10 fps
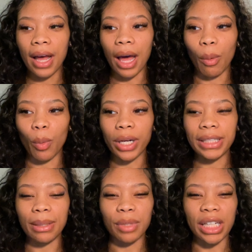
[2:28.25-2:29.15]
I wanted
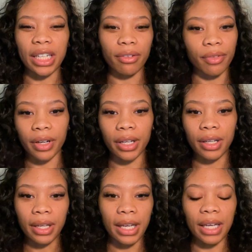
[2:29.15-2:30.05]
something different
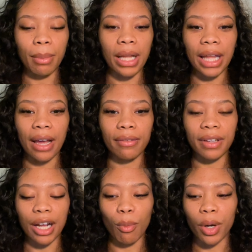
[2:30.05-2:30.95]
in my life
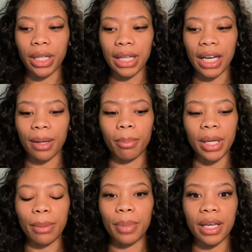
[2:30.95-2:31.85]
and I wanted like a
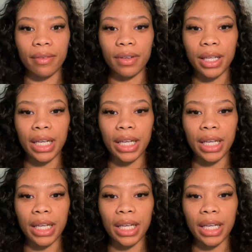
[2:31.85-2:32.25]
big pivot.